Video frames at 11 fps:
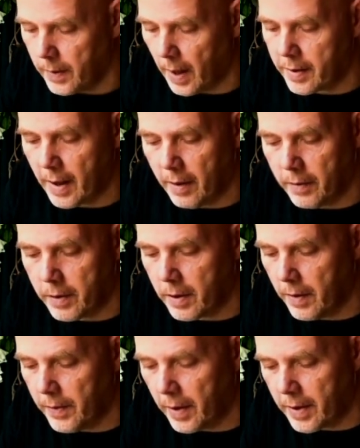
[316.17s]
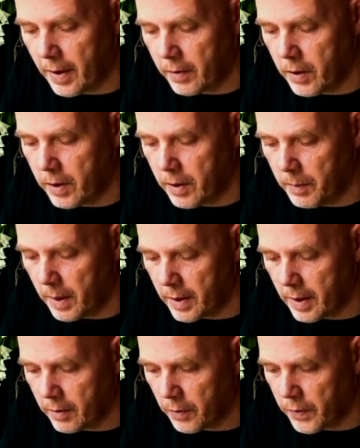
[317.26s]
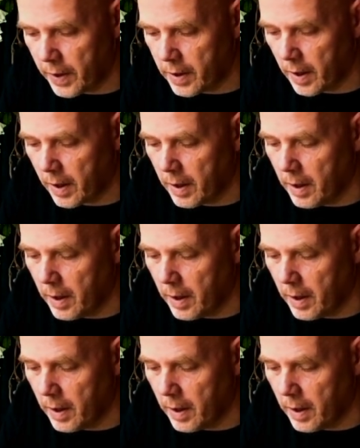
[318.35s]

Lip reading: sounds good to me. It sounds authentic.